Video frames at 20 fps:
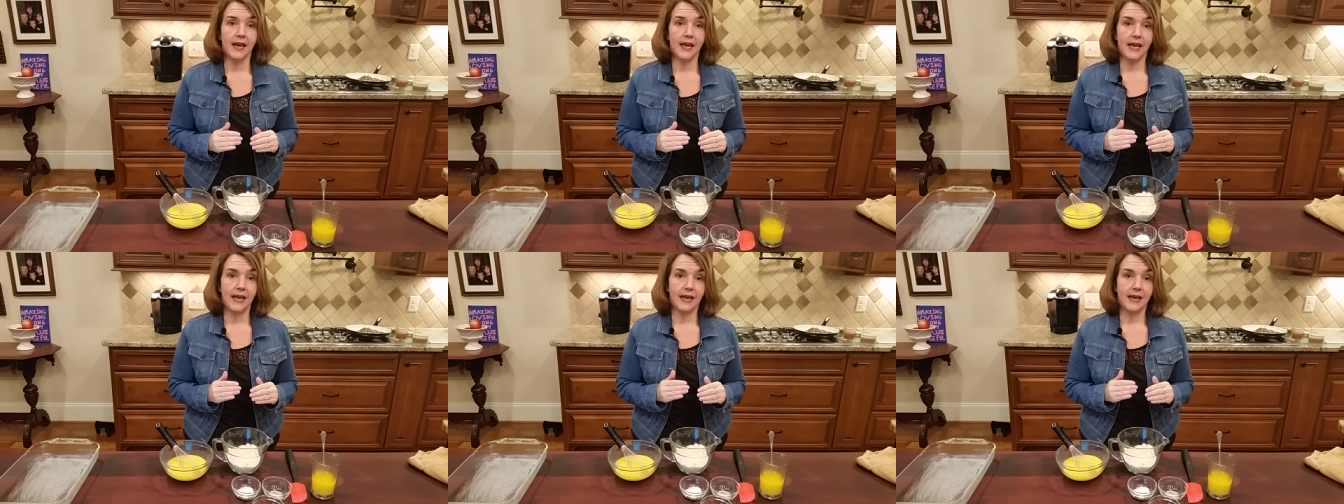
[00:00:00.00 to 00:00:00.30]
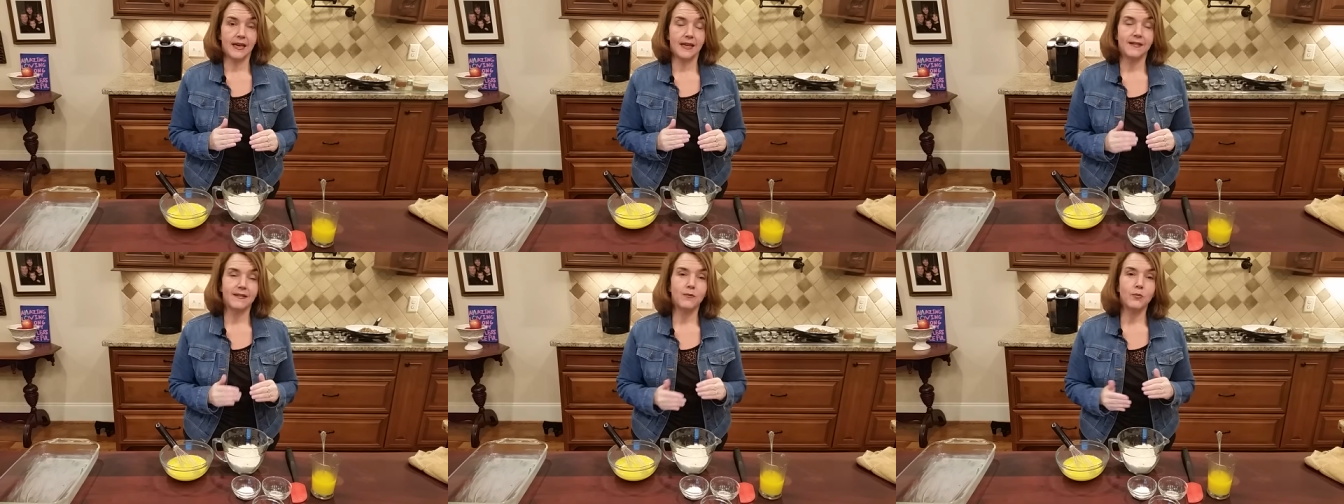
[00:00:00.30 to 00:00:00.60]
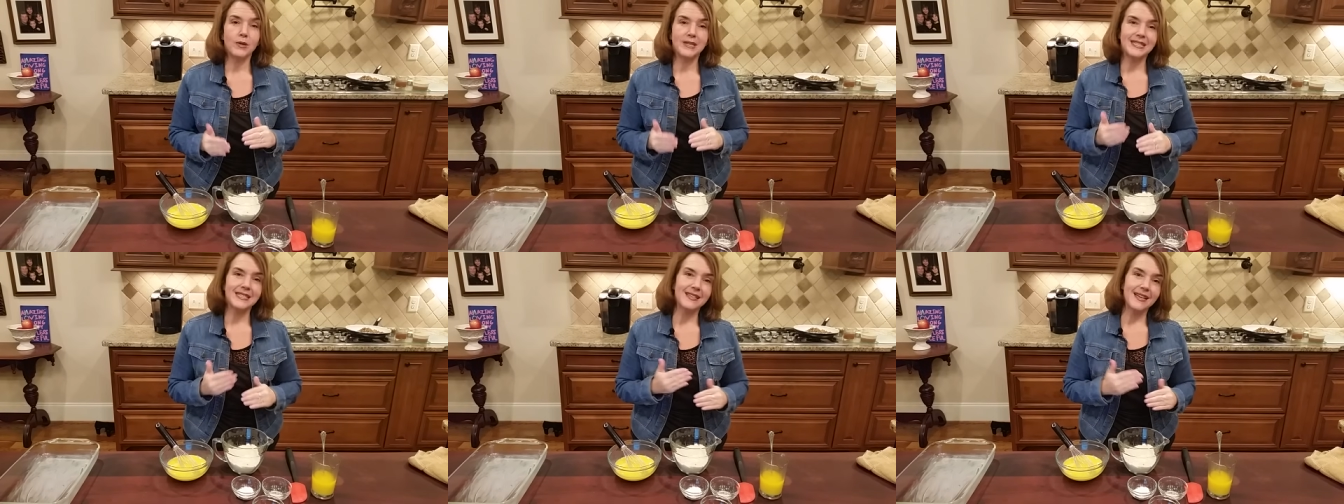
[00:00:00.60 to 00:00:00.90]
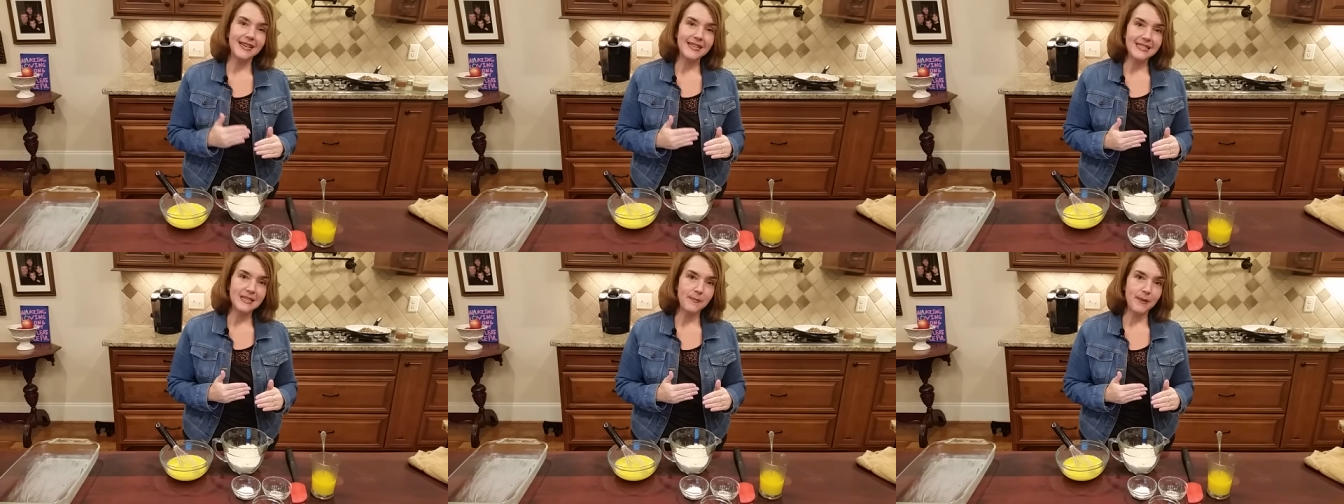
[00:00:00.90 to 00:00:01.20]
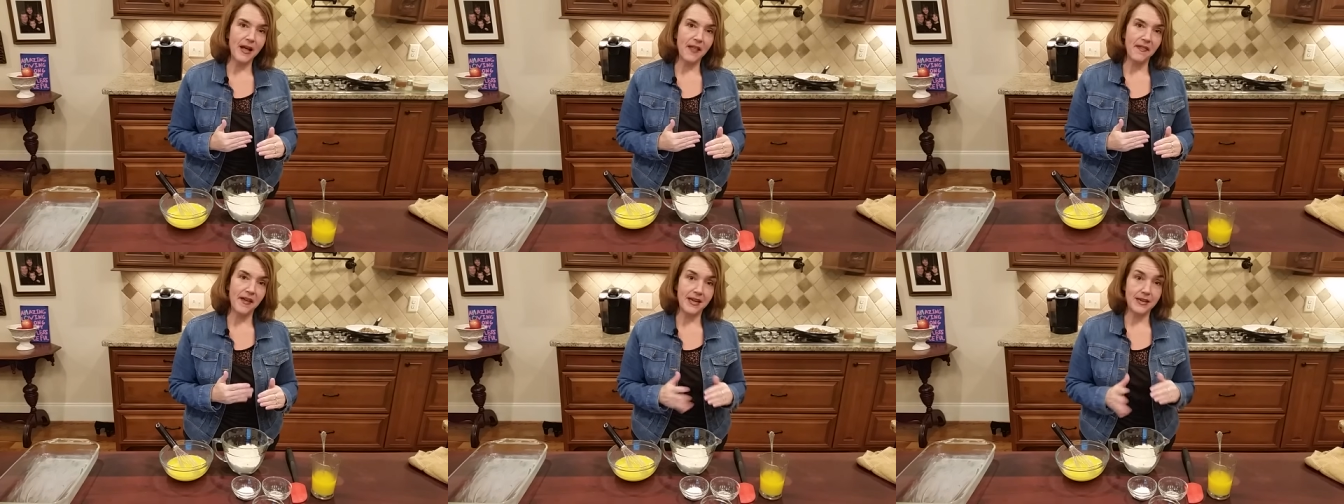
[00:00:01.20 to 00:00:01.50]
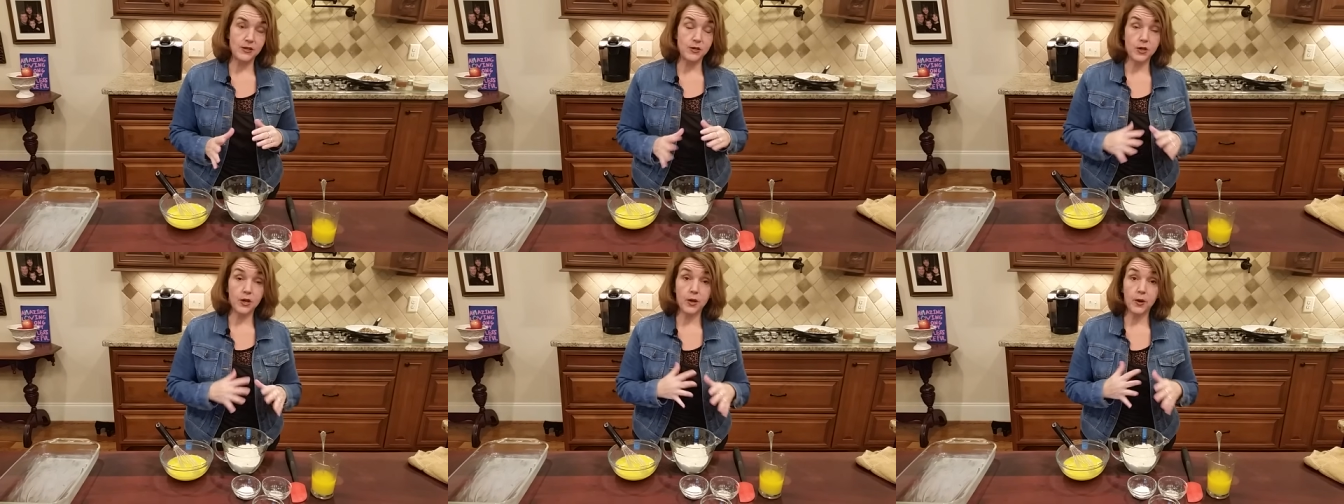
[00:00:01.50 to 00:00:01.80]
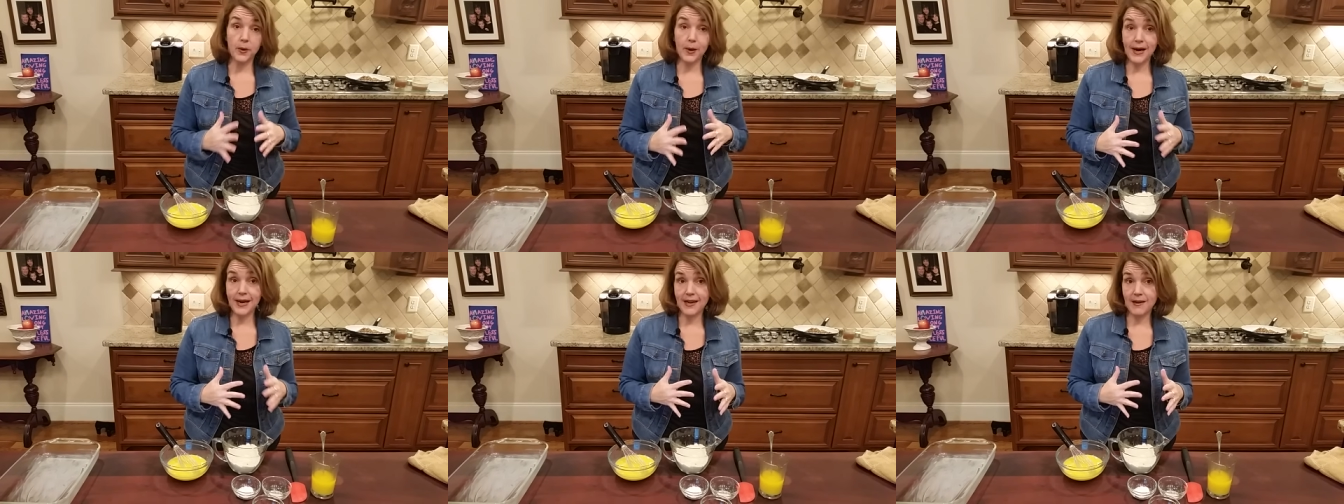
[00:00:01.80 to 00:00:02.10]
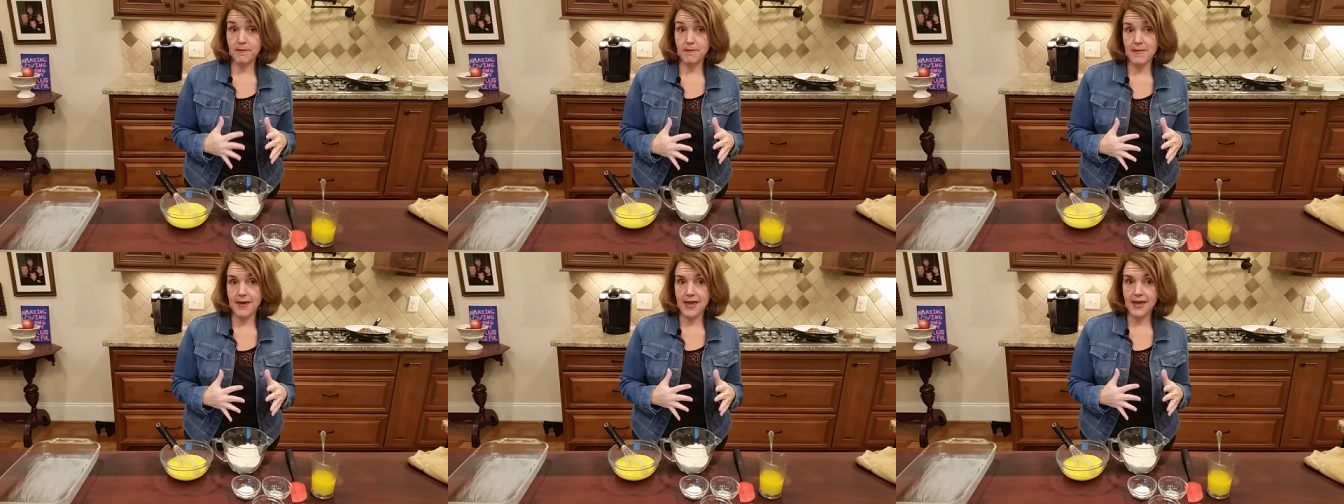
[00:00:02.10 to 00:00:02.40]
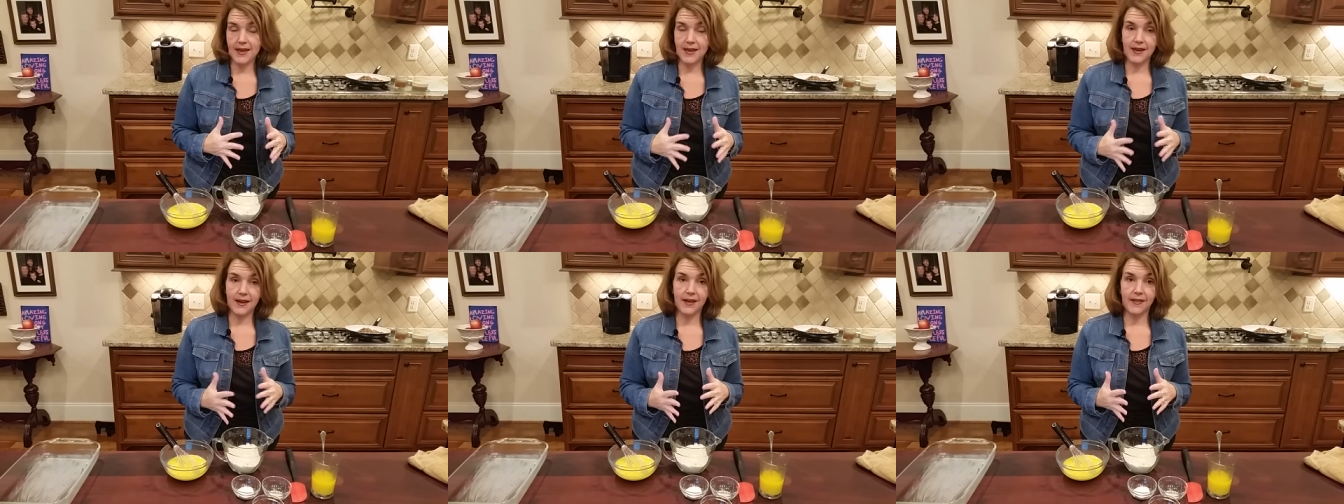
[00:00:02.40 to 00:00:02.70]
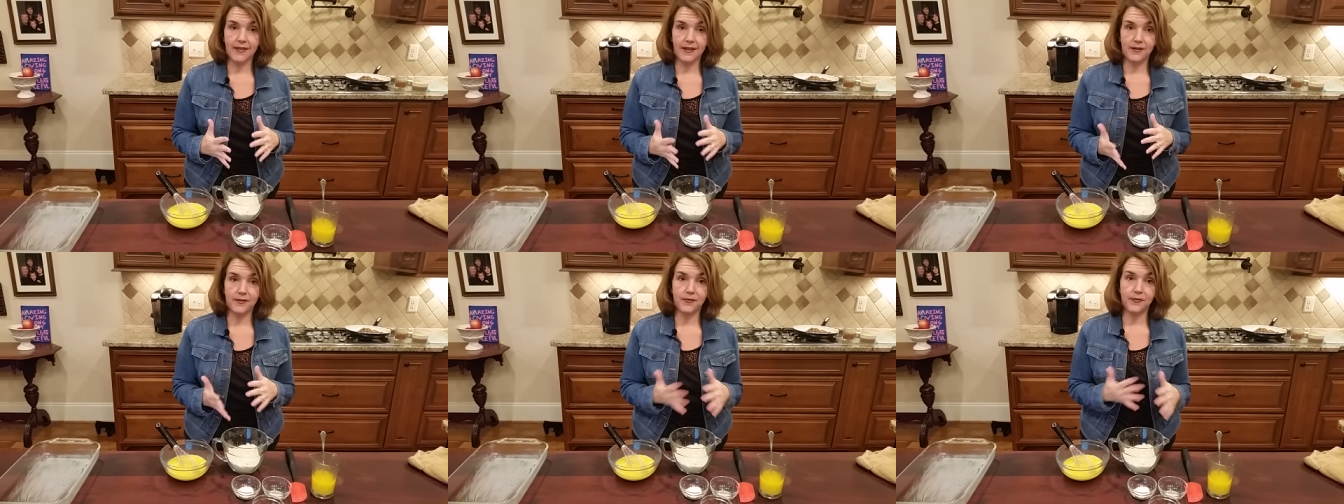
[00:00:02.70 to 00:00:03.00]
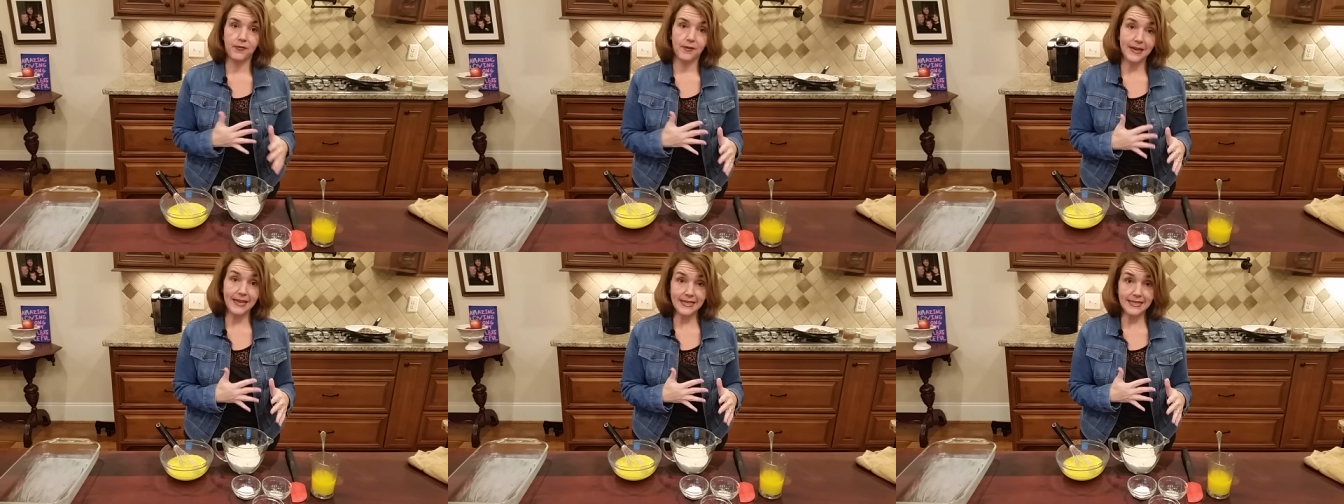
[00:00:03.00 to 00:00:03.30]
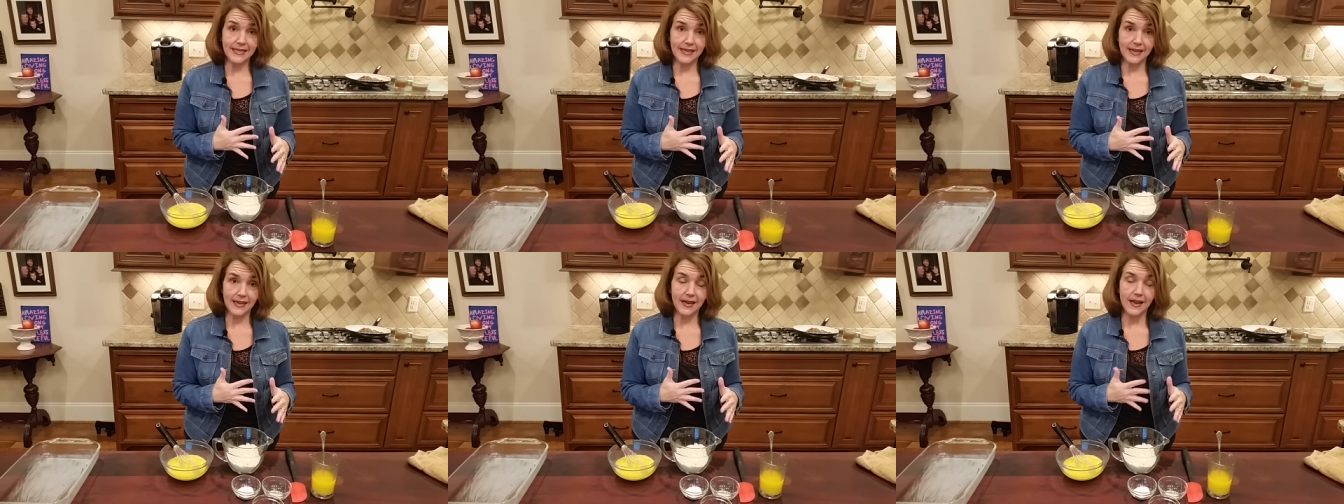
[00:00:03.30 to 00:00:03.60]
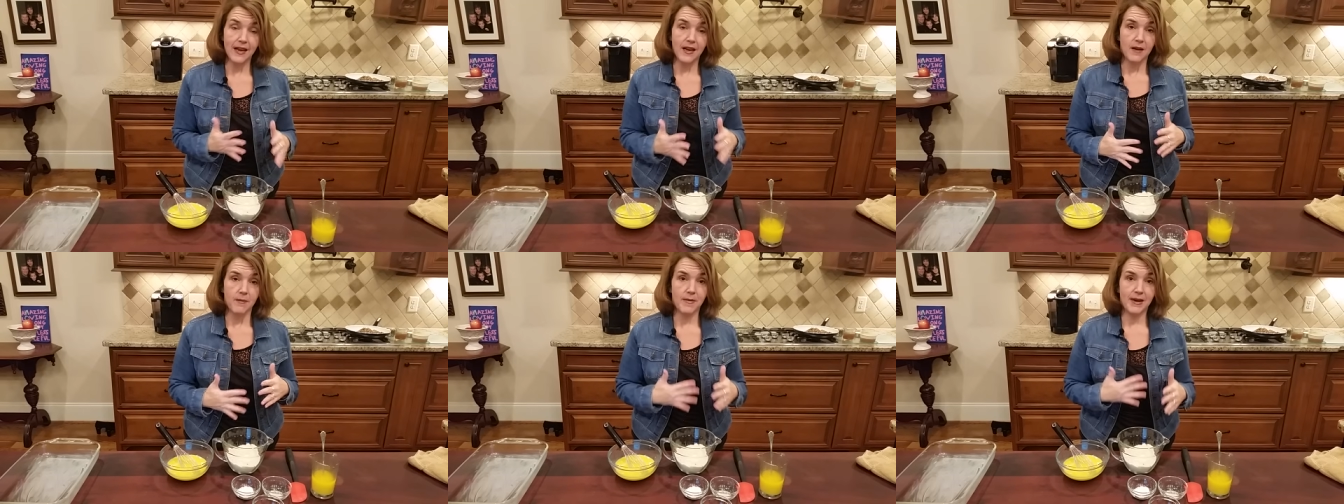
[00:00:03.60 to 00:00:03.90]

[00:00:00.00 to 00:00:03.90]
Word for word: And what's nice about that is you can go ahead and make it and then freeze it,